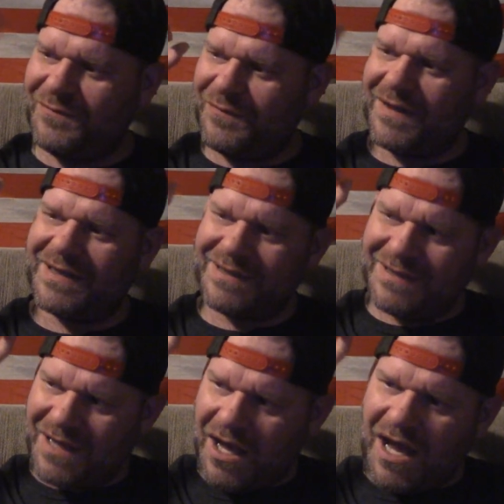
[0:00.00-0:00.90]

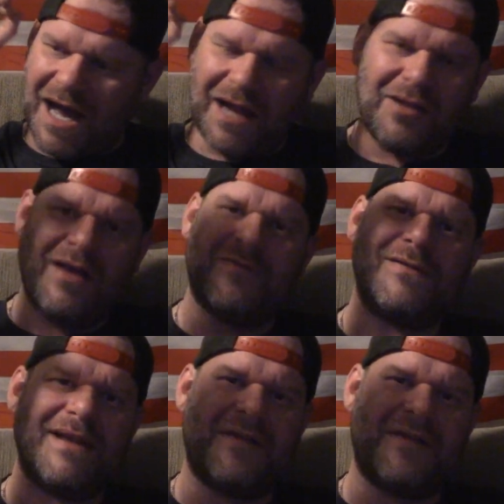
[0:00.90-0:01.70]
fucking high level